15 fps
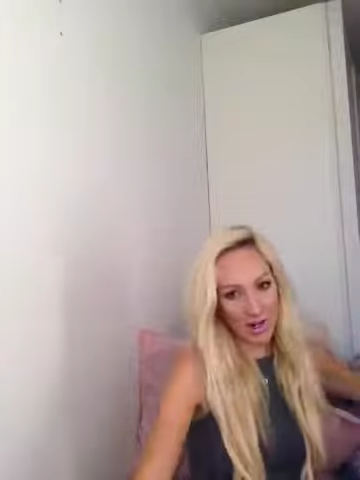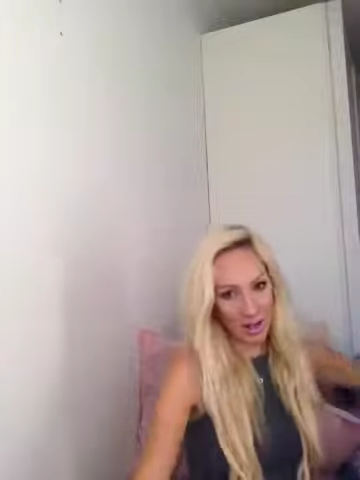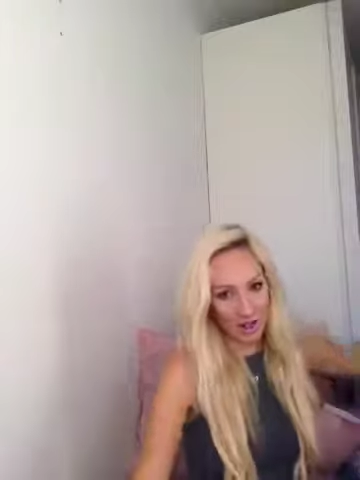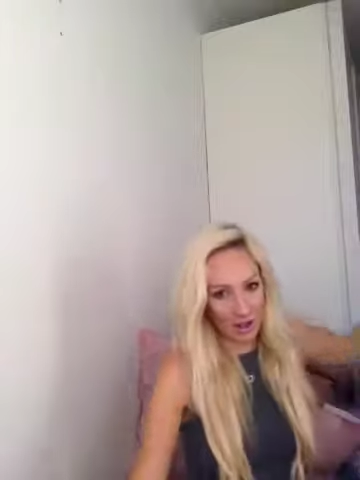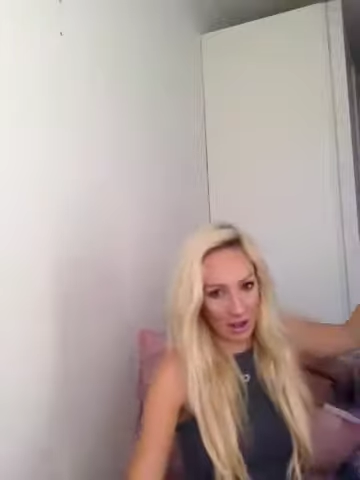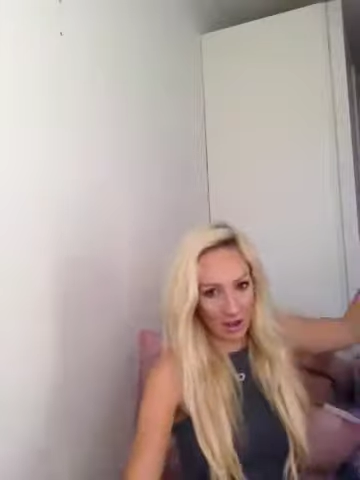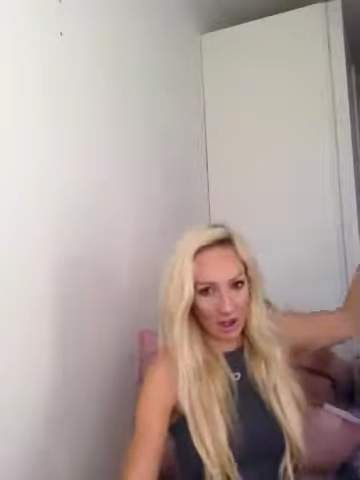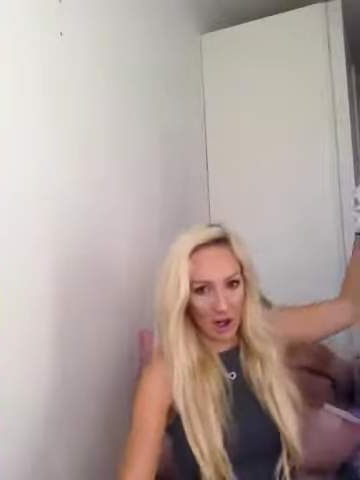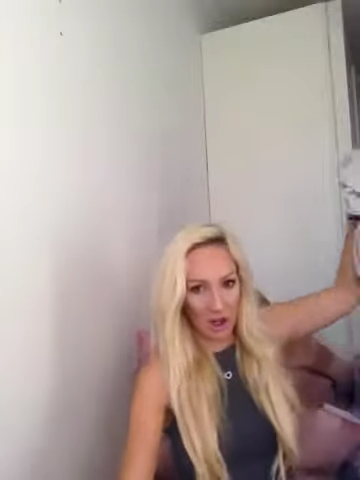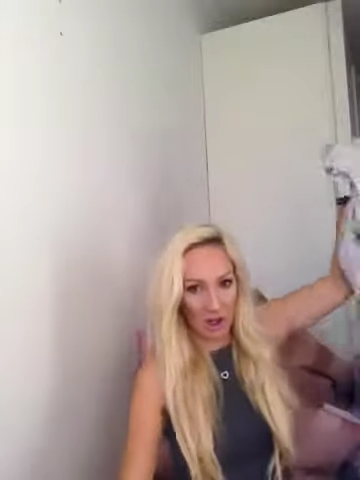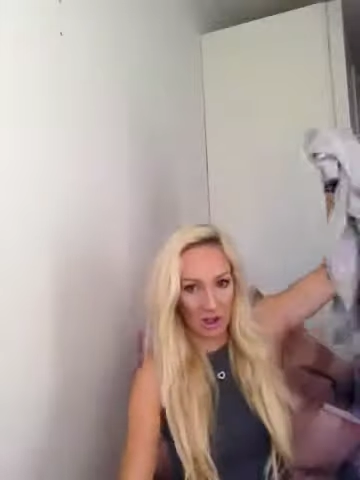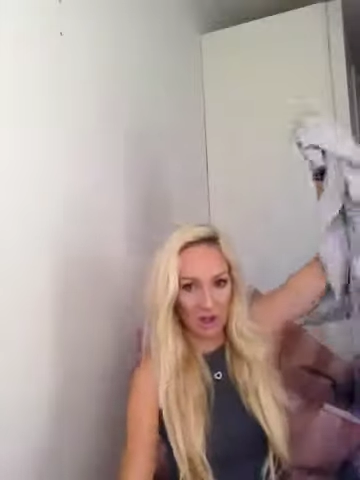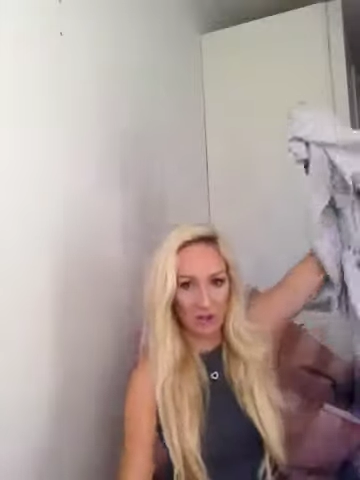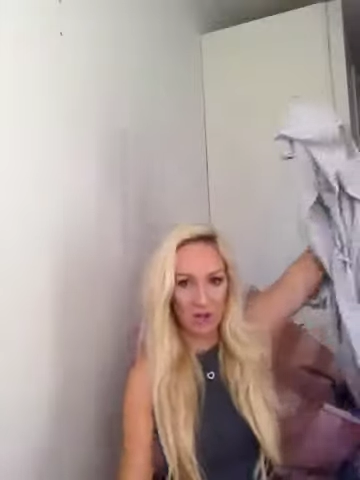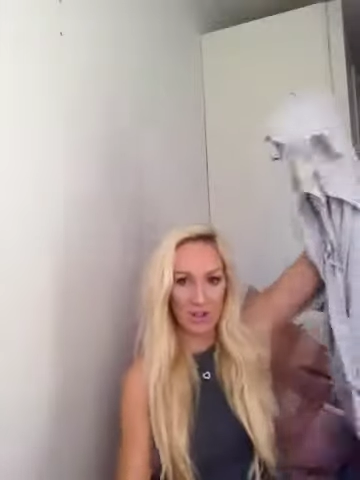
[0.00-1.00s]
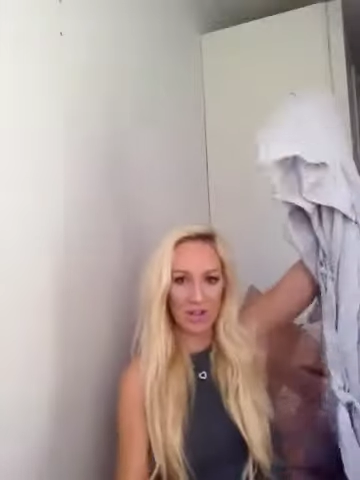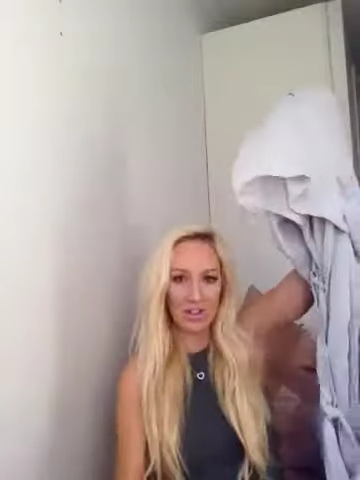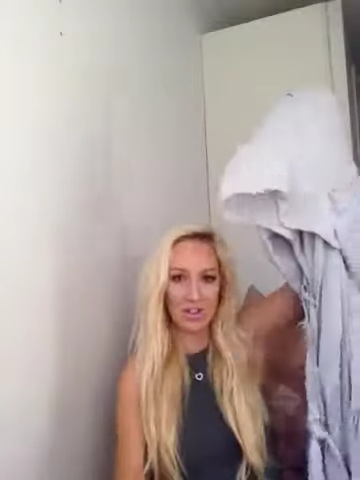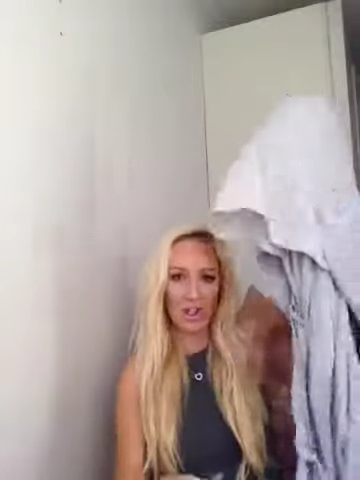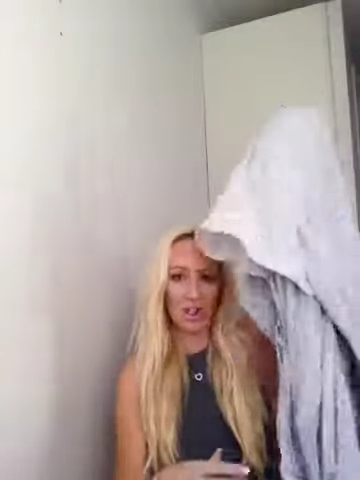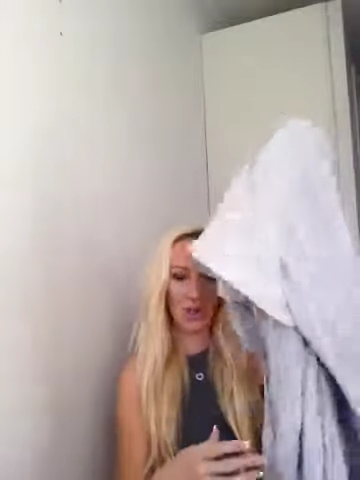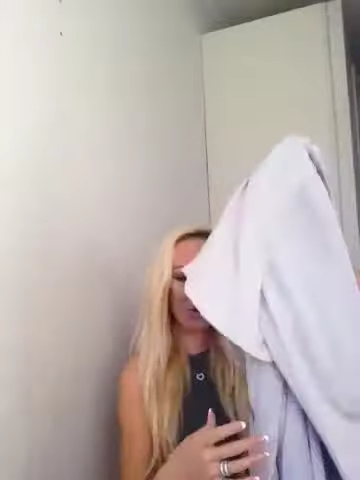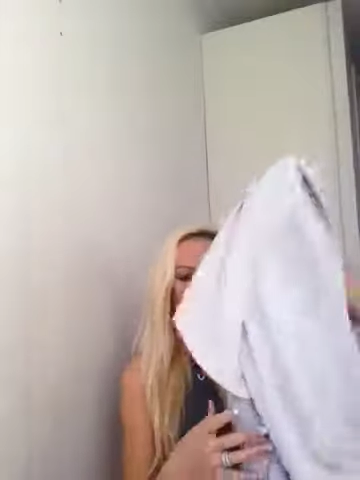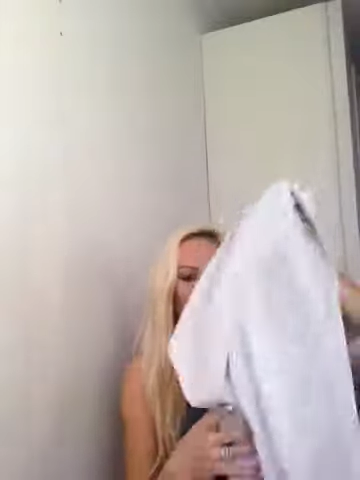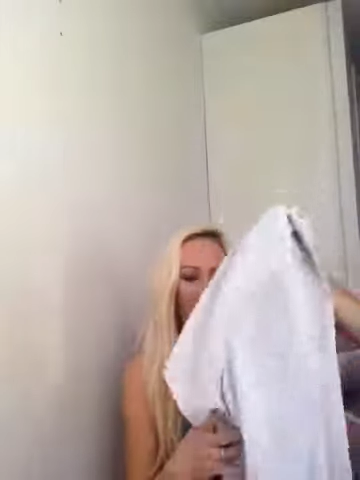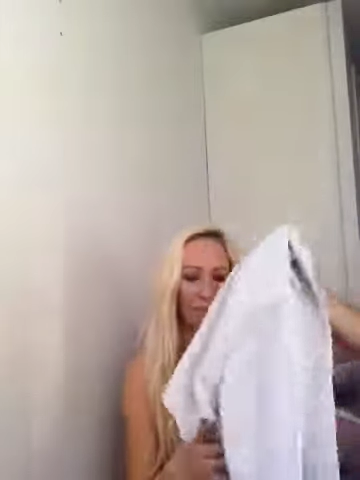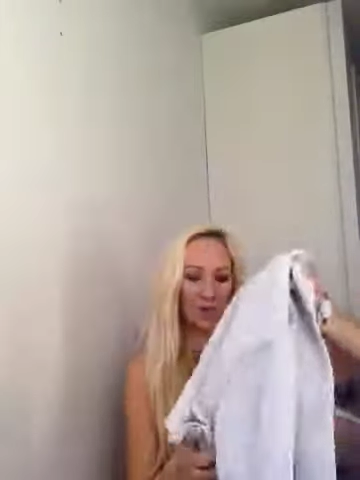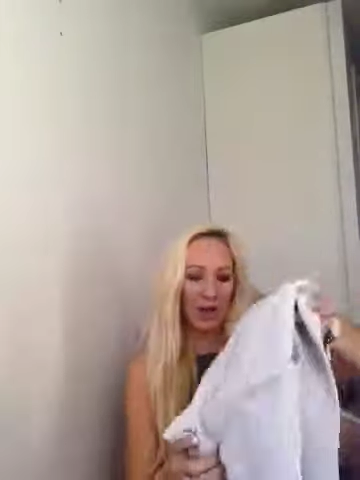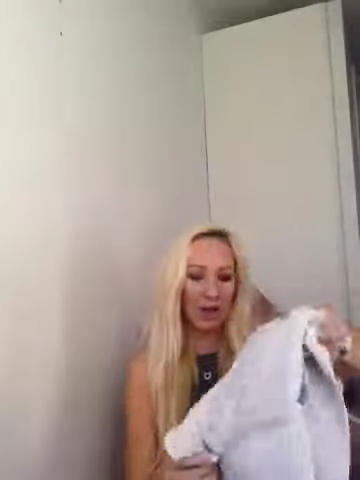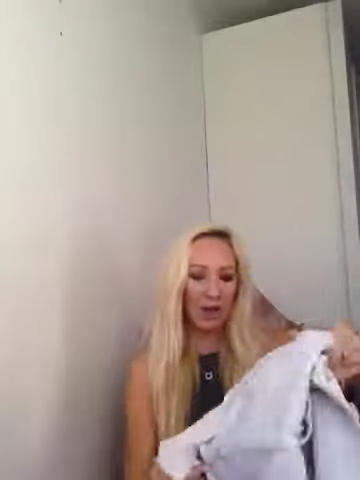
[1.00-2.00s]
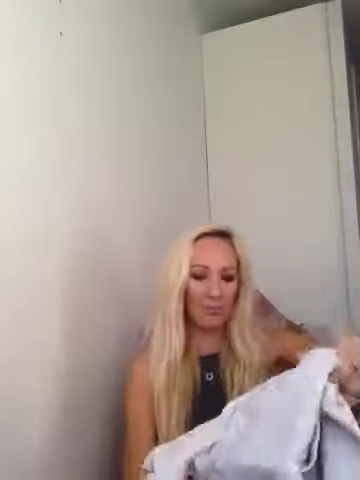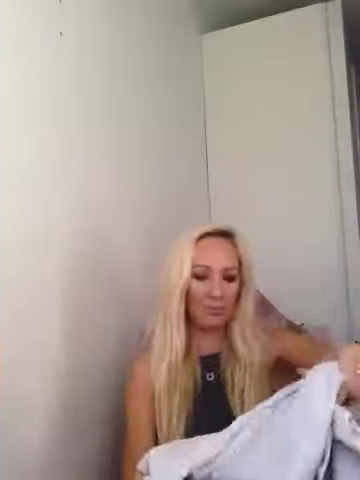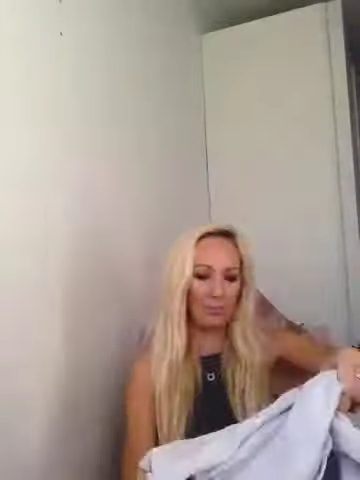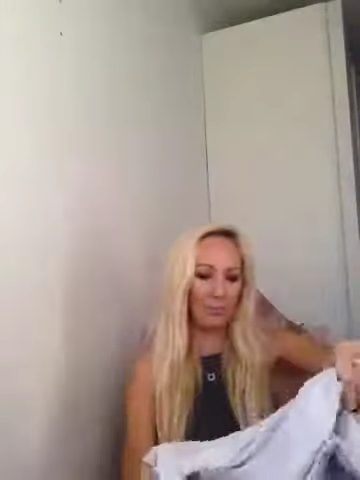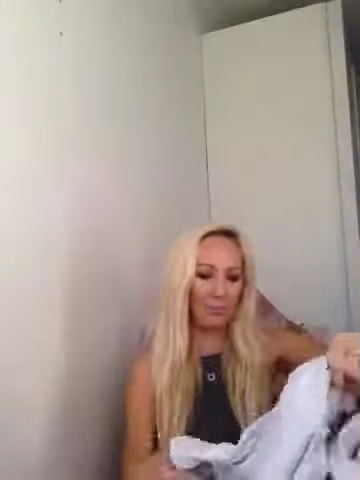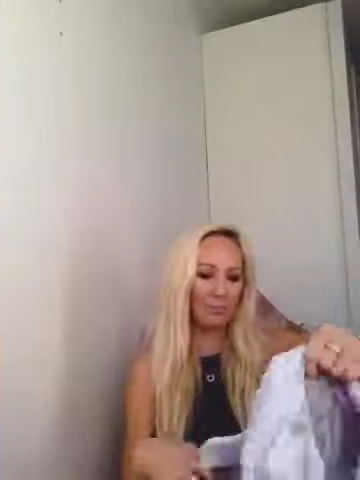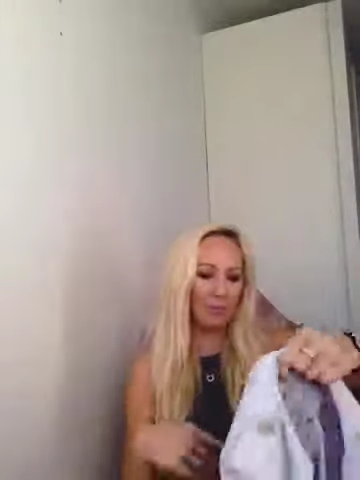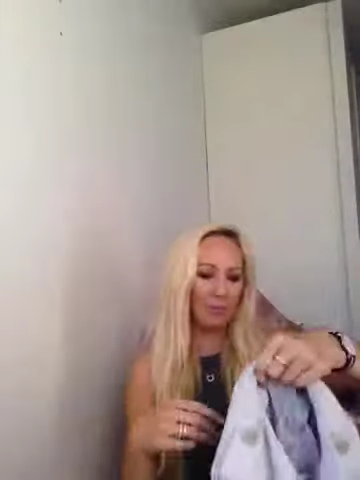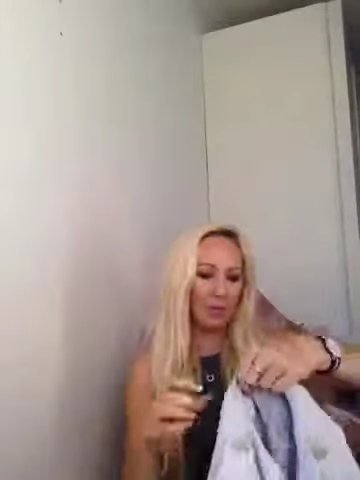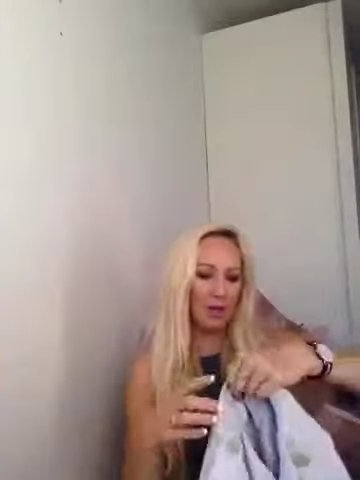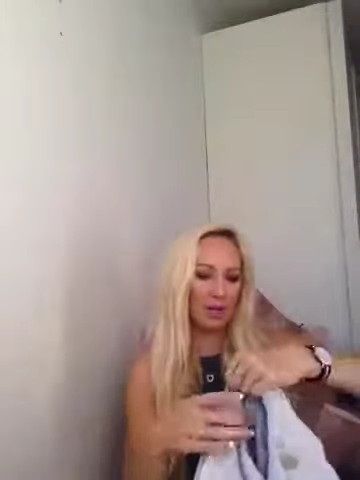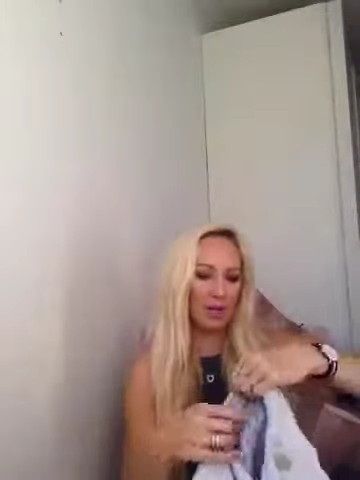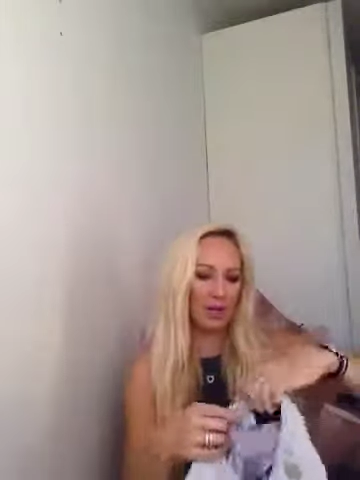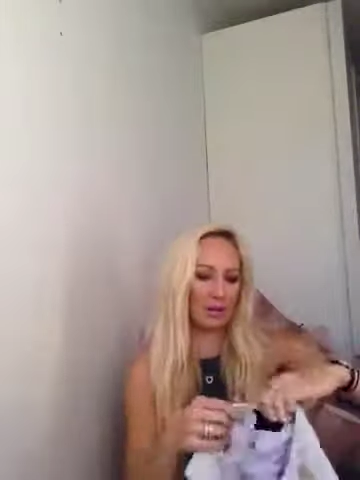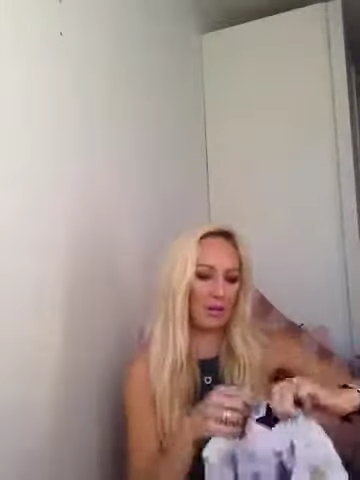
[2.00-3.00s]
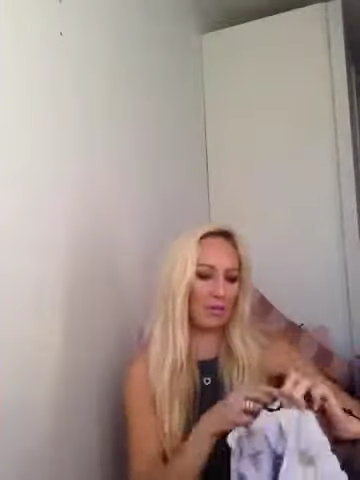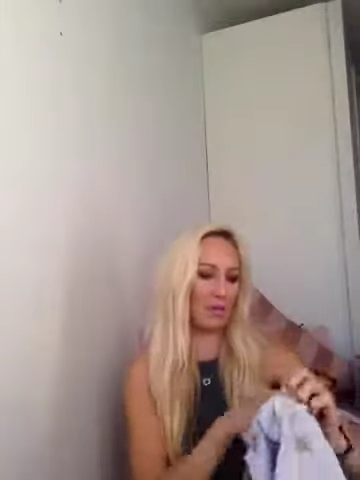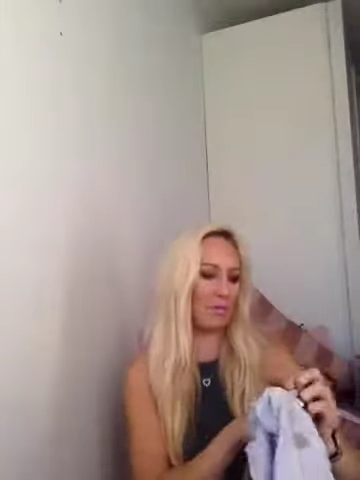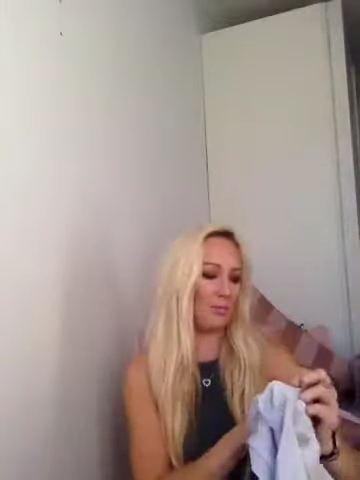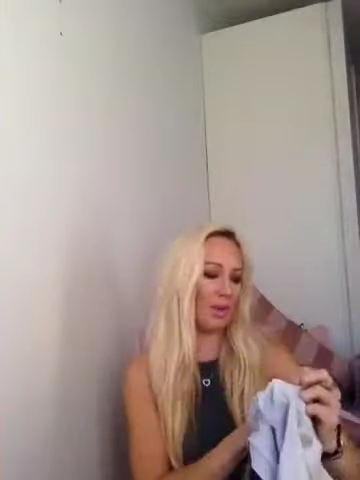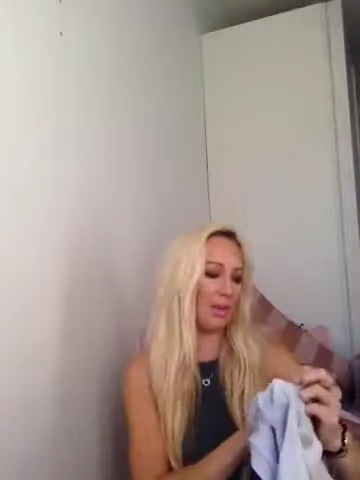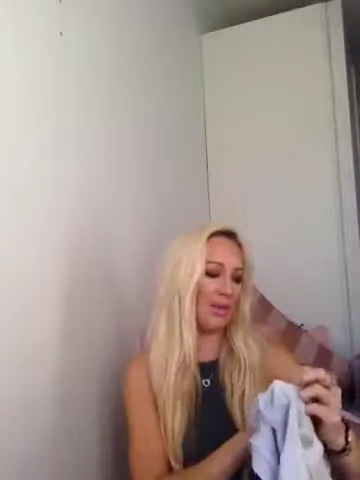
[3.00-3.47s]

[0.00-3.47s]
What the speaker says: I got a long trench coat from, where did I get this from?